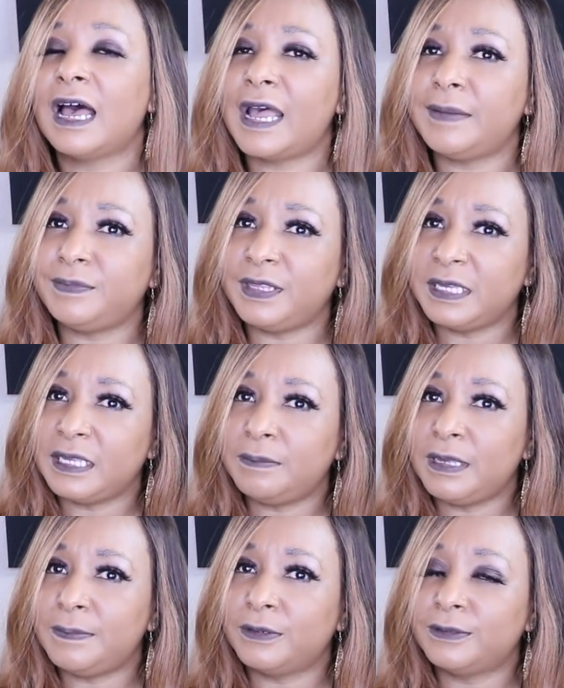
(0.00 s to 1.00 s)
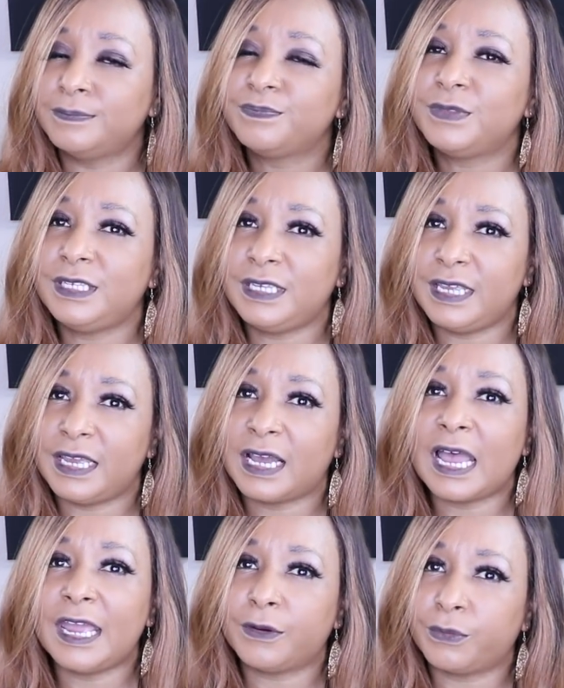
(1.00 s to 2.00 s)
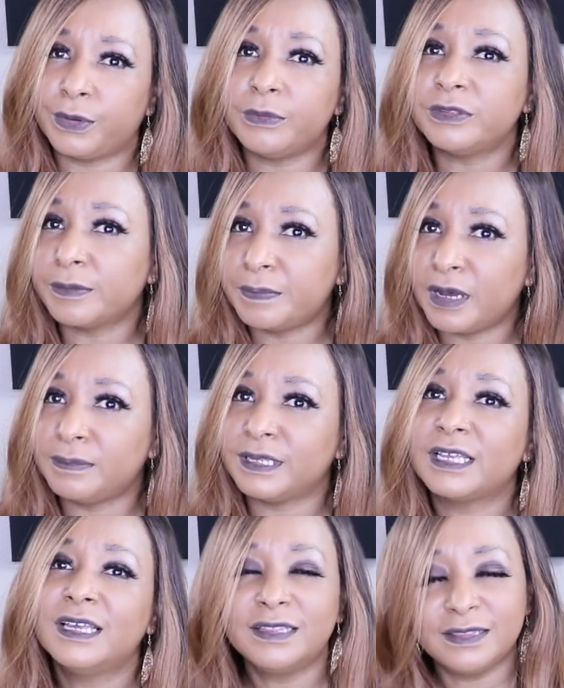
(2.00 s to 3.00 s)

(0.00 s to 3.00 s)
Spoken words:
I'm thinking, people, yeah, I agree with the public.